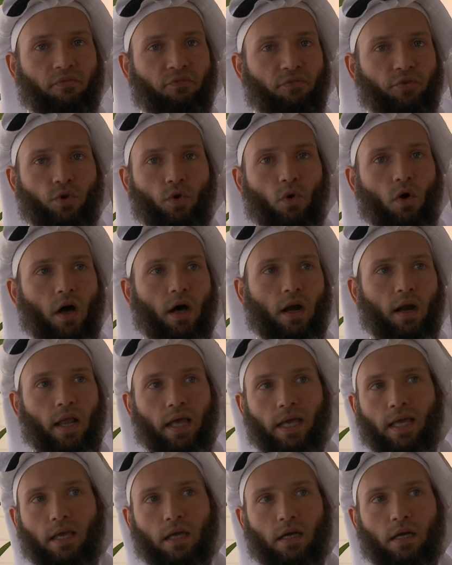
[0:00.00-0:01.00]
If you are
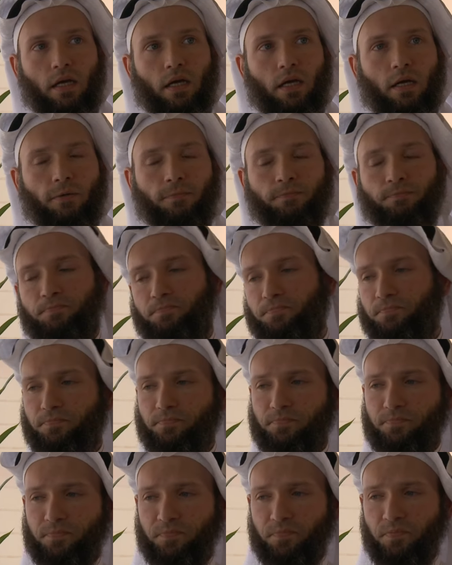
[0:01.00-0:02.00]
like um
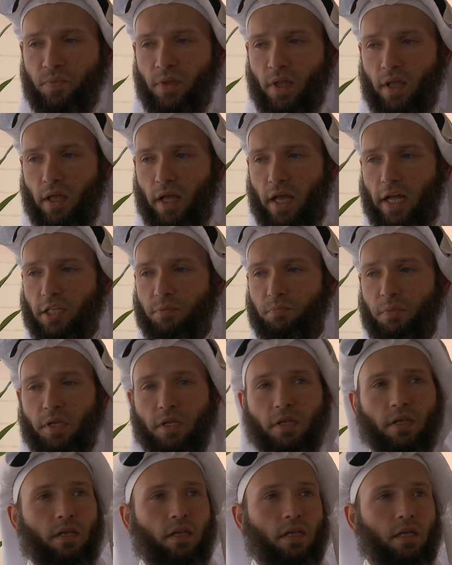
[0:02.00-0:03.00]

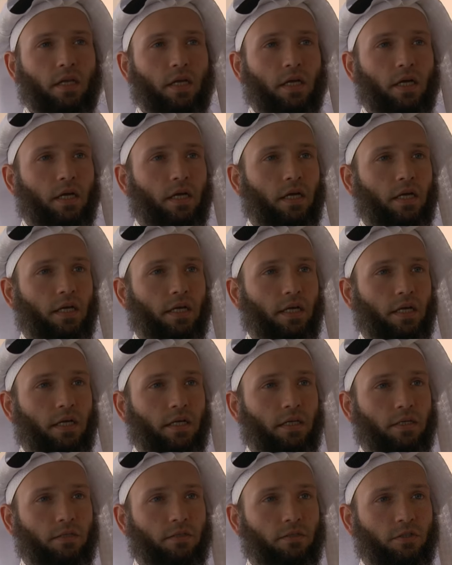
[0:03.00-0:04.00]
admin
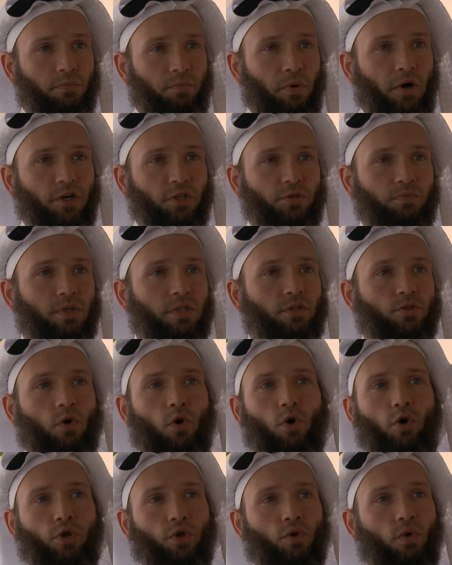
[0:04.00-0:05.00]
uh, department
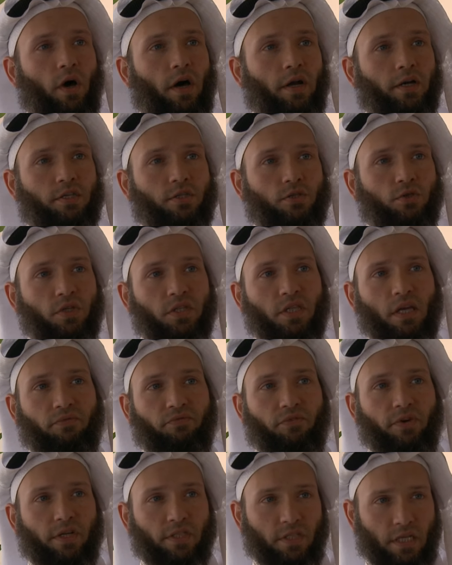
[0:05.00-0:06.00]
or you are student
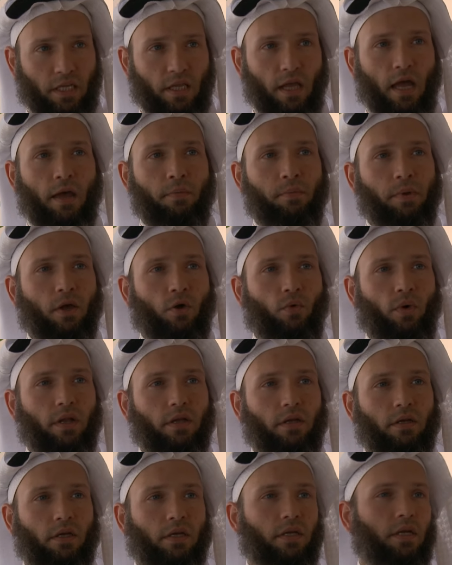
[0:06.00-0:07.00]
affairs and I am
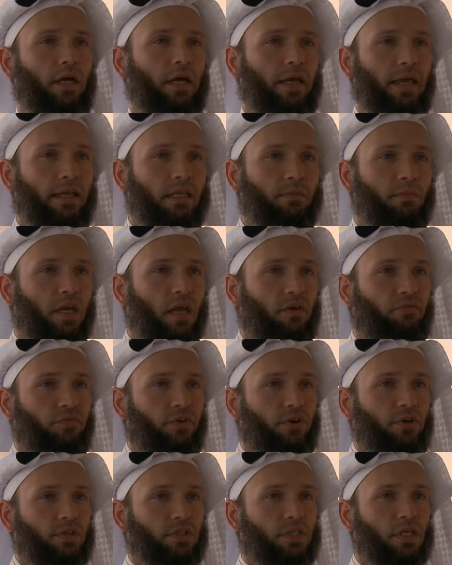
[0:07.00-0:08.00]
uh, academic
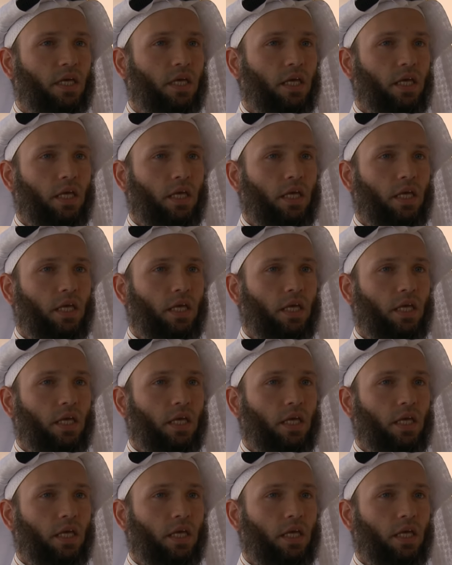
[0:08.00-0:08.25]
affairs,